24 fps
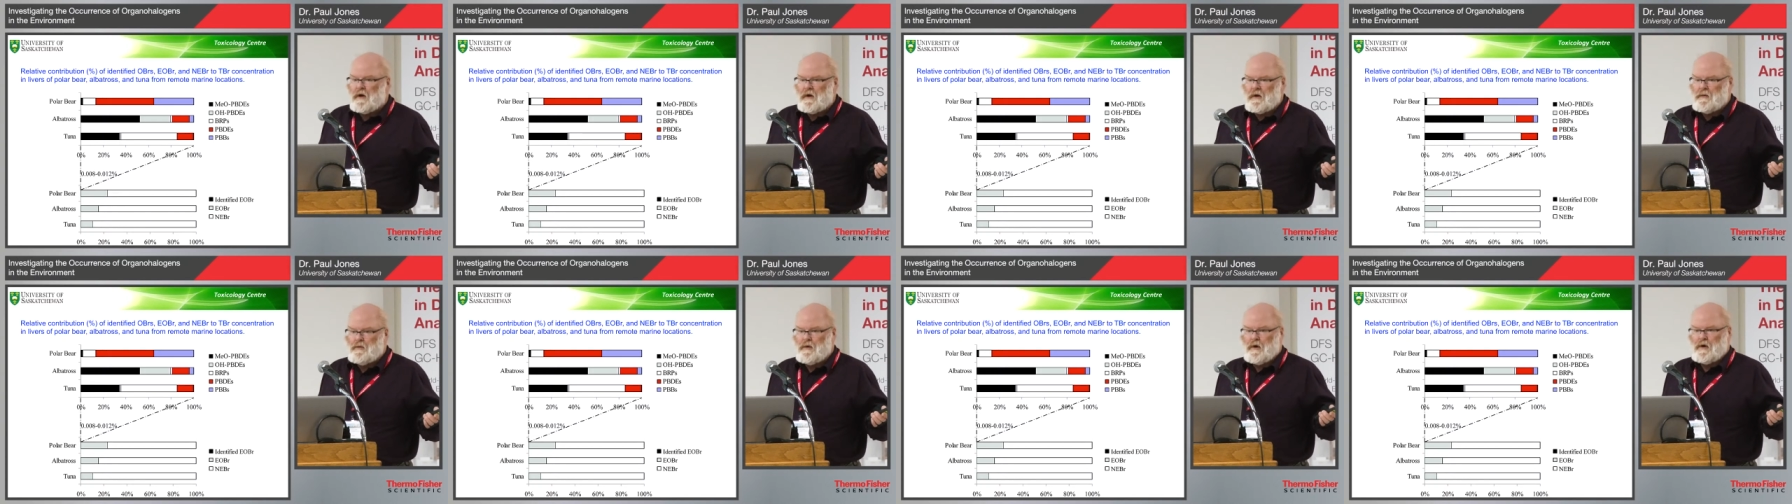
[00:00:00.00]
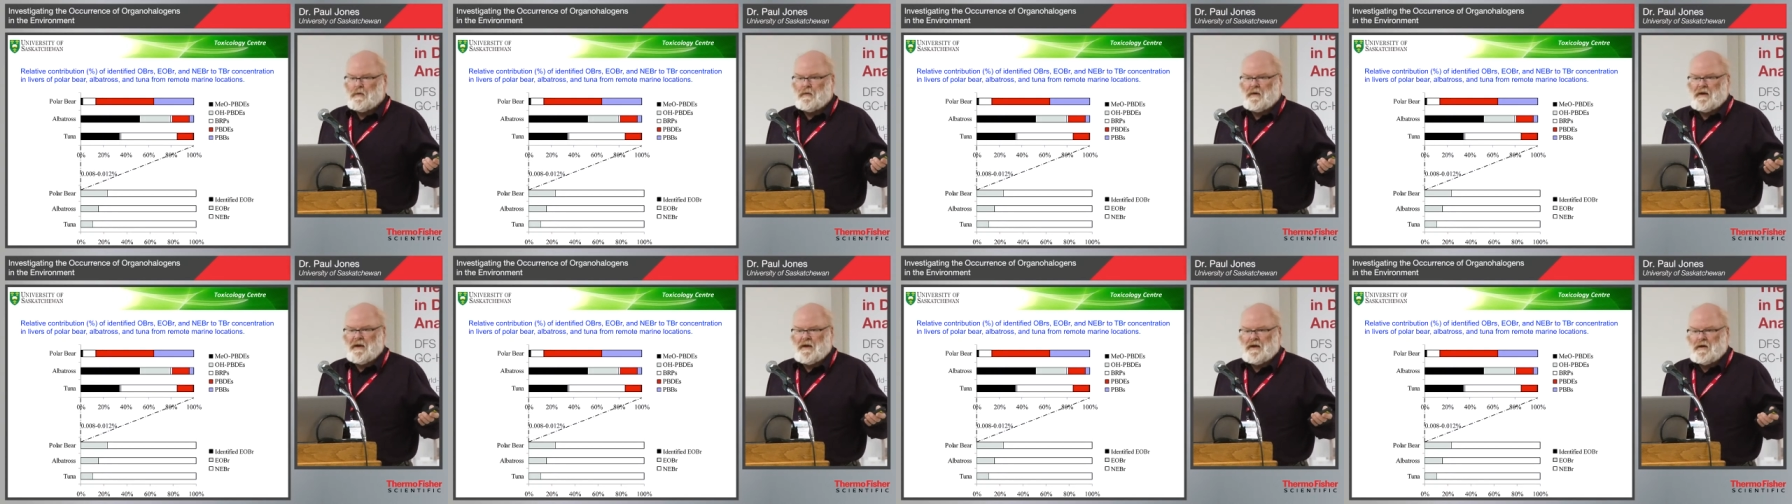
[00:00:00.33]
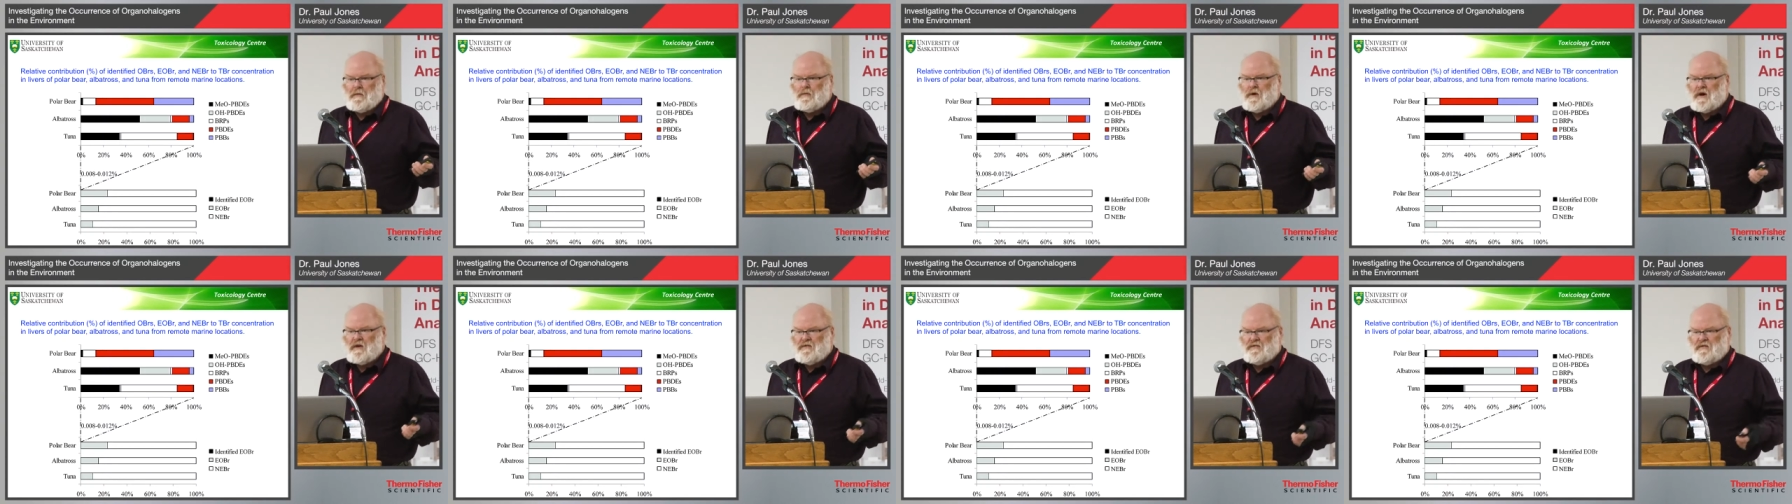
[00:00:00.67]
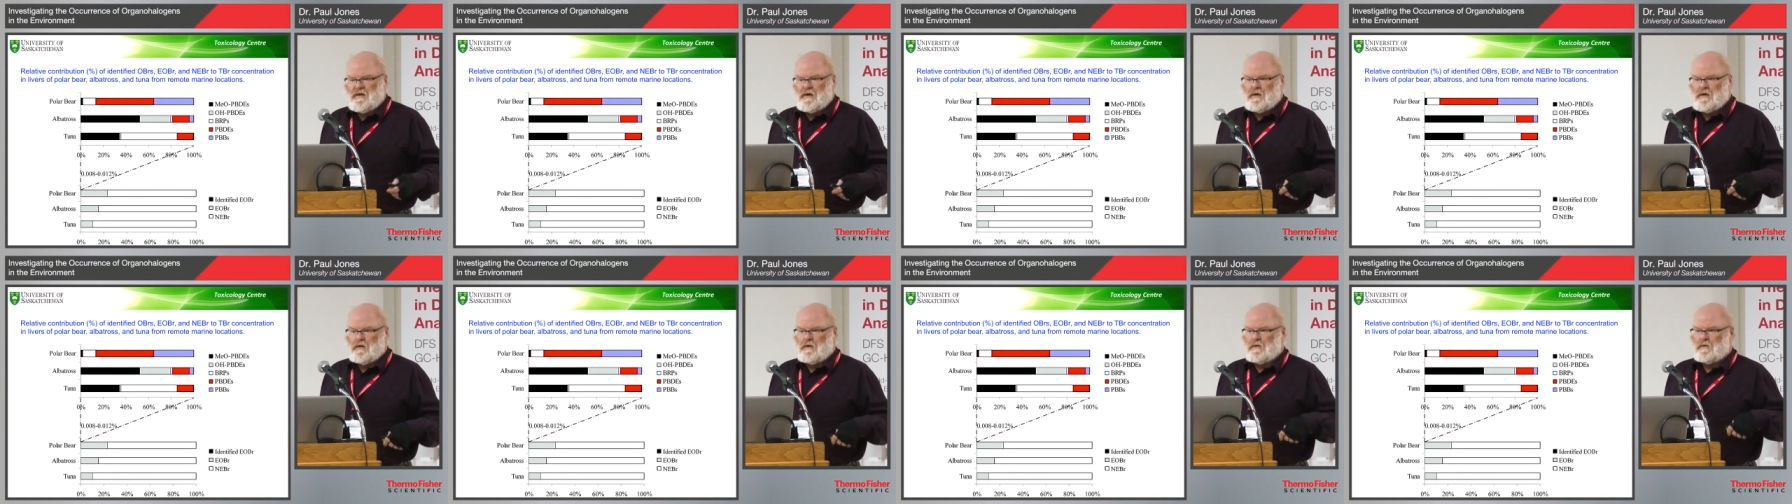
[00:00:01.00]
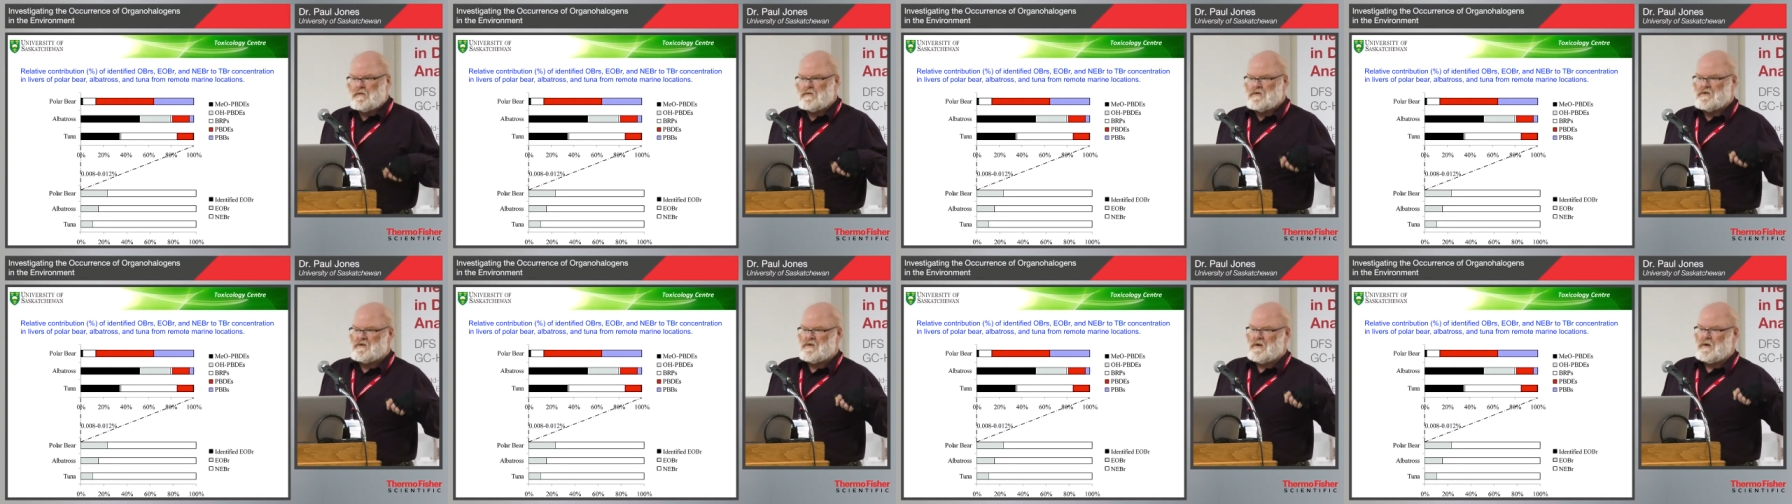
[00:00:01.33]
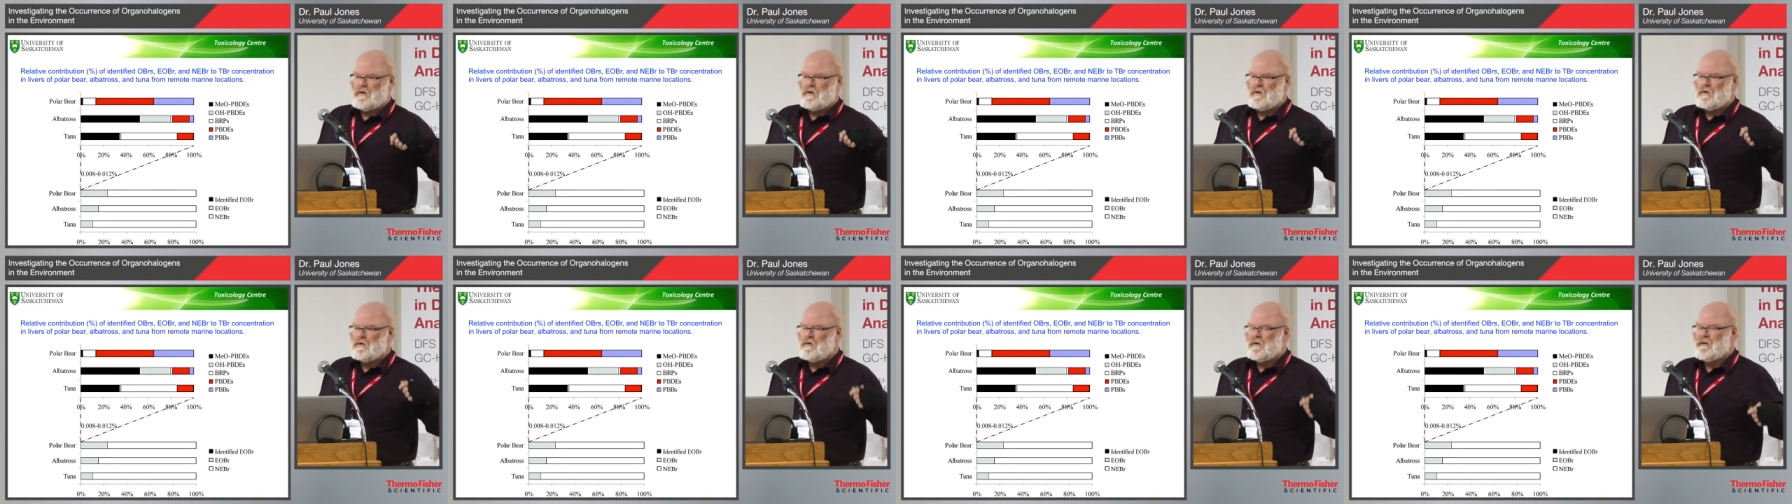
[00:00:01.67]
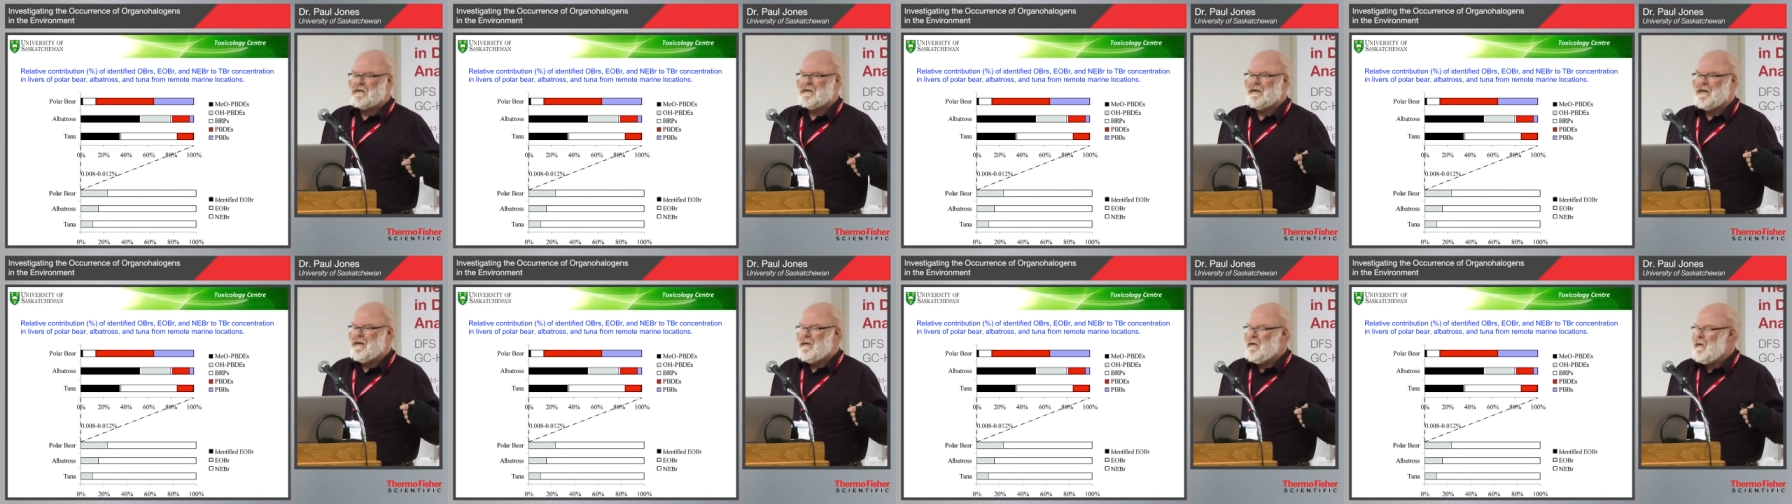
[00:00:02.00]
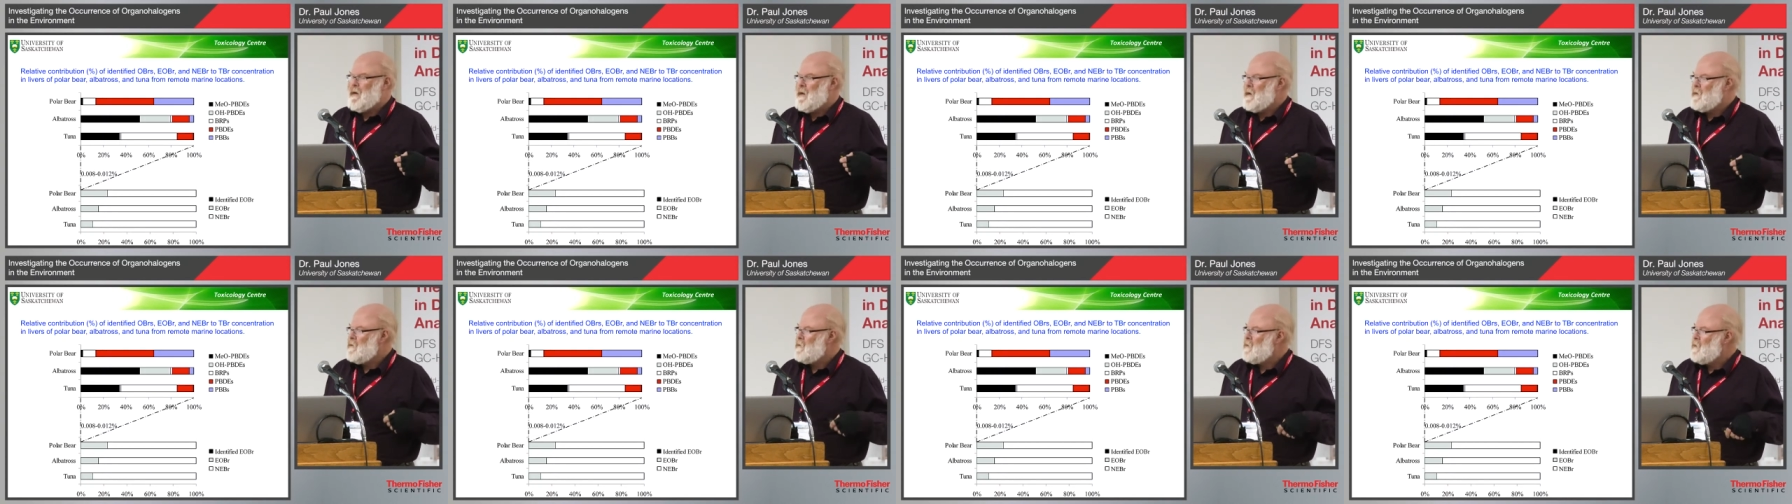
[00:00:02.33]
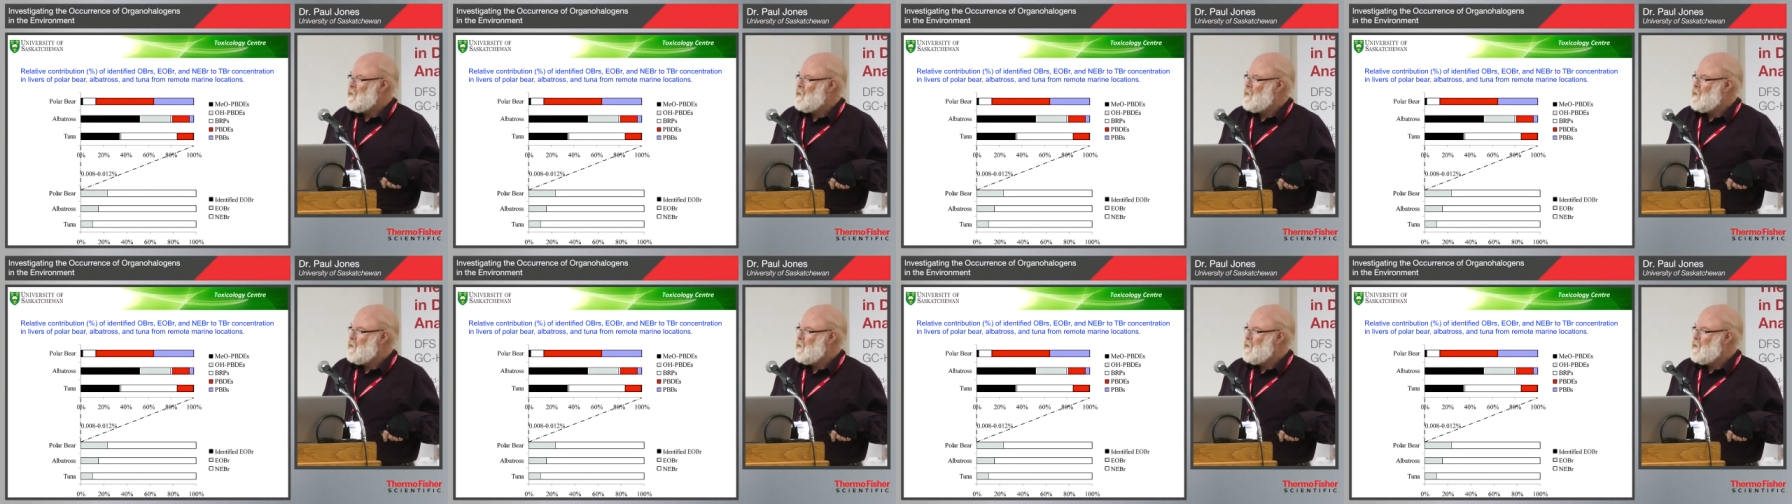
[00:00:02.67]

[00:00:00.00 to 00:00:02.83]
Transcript: polybrominated biphenyls, and looking at